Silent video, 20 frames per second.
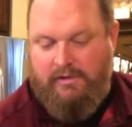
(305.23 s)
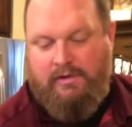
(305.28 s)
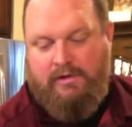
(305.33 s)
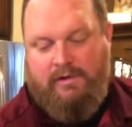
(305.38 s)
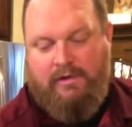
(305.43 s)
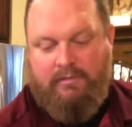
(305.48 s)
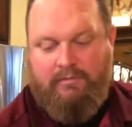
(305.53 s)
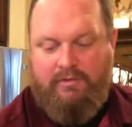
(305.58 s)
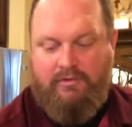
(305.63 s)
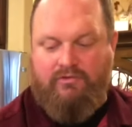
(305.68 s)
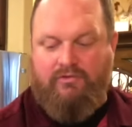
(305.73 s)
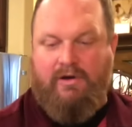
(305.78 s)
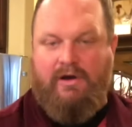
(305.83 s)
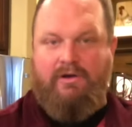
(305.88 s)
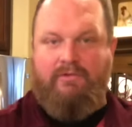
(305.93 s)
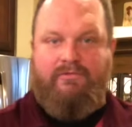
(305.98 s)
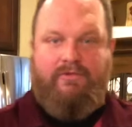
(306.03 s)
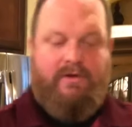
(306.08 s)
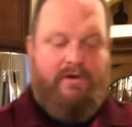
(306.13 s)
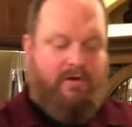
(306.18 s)
I'm going to try
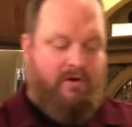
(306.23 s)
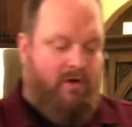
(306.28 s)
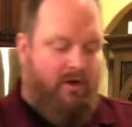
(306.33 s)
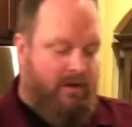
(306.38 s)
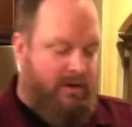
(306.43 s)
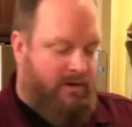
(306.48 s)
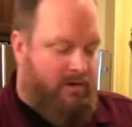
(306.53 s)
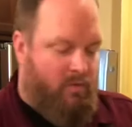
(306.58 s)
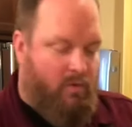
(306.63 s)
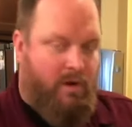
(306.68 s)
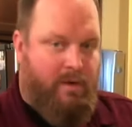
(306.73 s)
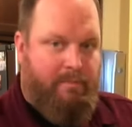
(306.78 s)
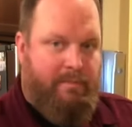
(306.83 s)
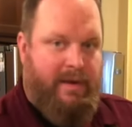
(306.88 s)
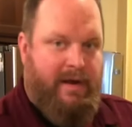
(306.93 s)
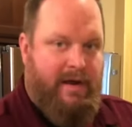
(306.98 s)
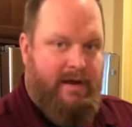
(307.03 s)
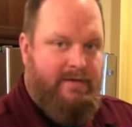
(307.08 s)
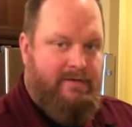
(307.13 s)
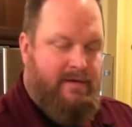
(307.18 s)
to fit it all into one
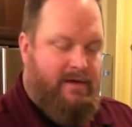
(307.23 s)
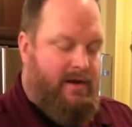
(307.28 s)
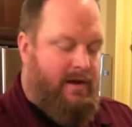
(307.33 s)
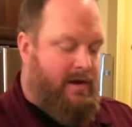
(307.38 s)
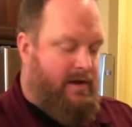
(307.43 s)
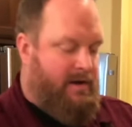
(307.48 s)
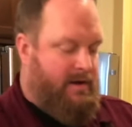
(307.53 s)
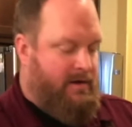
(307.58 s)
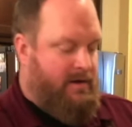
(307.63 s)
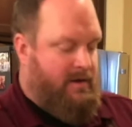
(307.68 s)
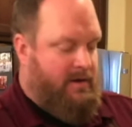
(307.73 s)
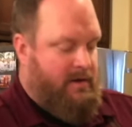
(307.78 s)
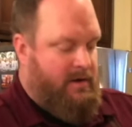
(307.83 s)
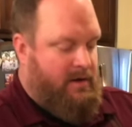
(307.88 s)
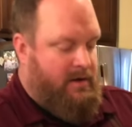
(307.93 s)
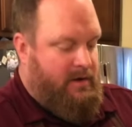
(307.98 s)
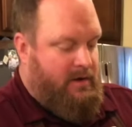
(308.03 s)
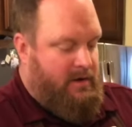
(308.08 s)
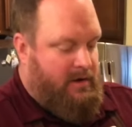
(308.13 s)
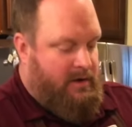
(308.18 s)
pan today.
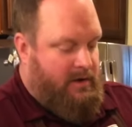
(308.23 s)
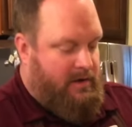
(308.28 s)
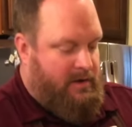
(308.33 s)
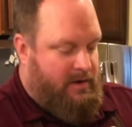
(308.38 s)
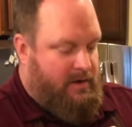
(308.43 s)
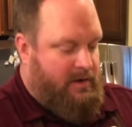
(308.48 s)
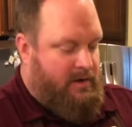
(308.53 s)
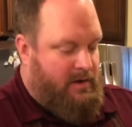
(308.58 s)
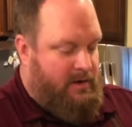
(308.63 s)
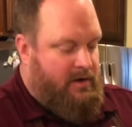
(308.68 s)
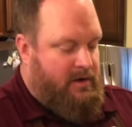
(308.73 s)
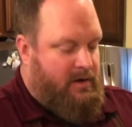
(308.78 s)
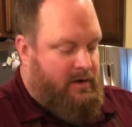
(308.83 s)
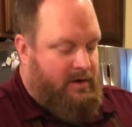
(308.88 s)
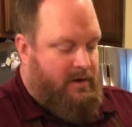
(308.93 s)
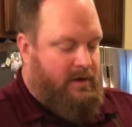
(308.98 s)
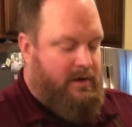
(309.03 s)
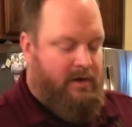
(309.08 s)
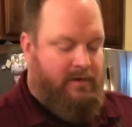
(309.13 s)
I